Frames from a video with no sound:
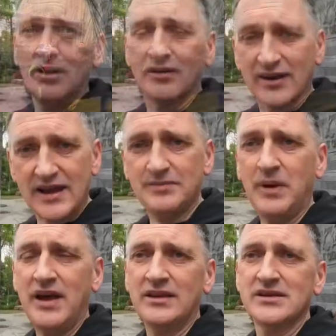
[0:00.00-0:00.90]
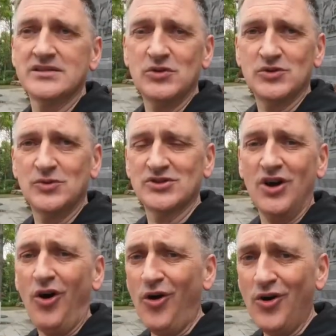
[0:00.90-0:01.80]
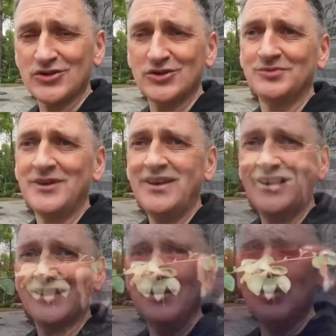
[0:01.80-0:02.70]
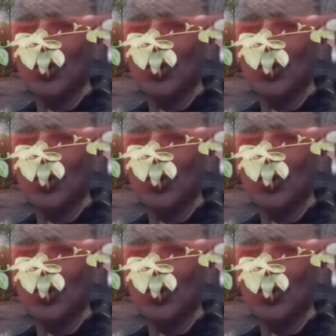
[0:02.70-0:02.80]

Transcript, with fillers: red pandas, which was awesome. They were